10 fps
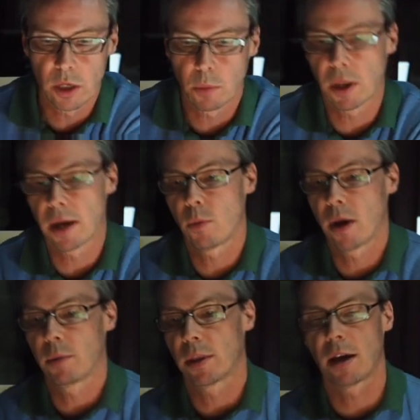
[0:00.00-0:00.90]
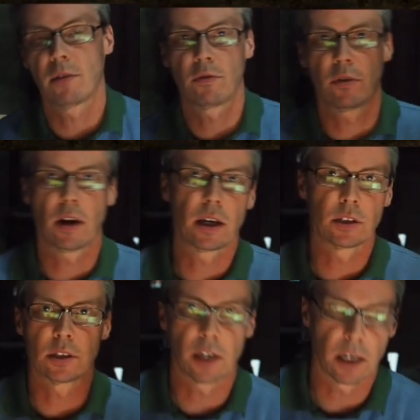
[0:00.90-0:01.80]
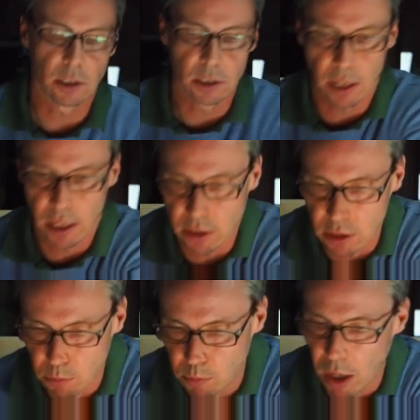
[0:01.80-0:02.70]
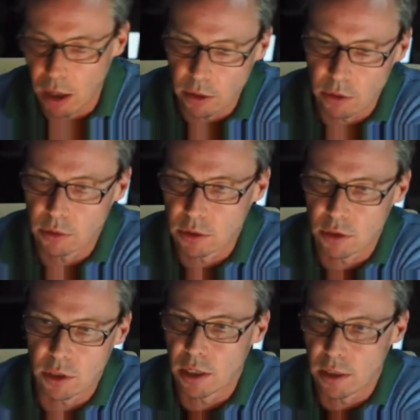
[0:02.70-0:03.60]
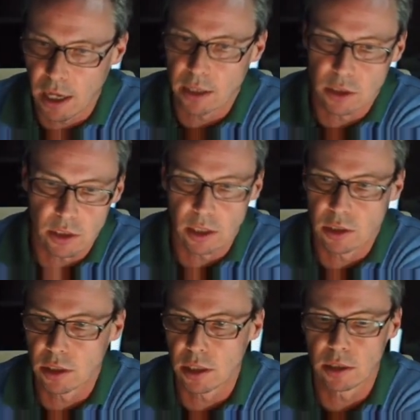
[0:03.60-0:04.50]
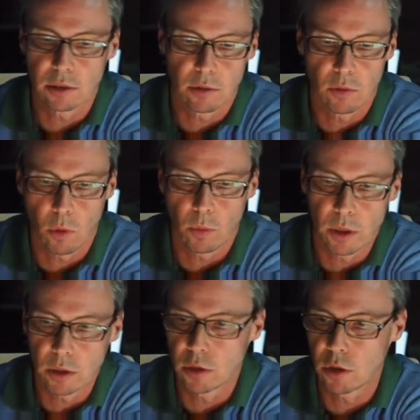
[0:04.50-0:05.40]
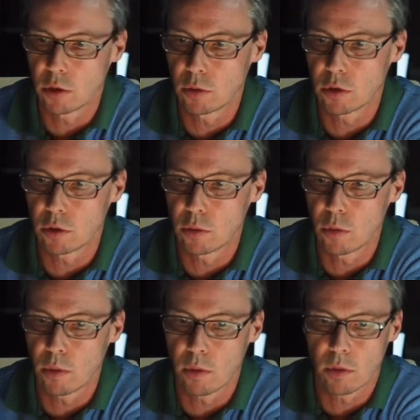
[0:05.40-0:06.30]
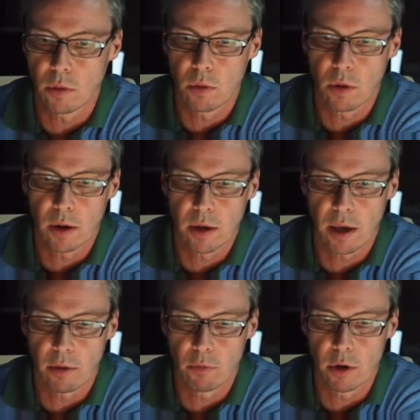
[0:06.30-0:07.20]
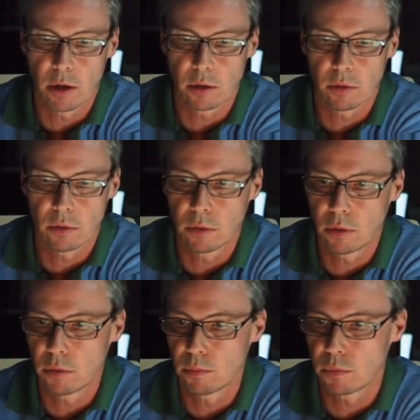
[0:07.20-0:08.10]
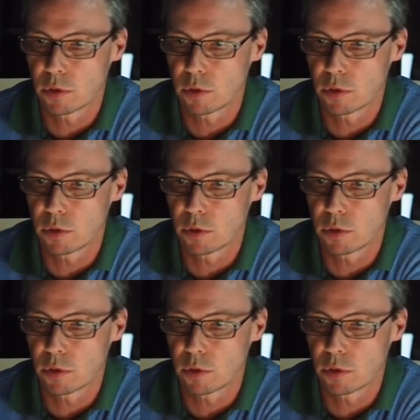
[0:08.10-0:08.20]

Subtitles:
could play away with that for ages and ages and ages, but you can see that's essentially what we can do to get rid of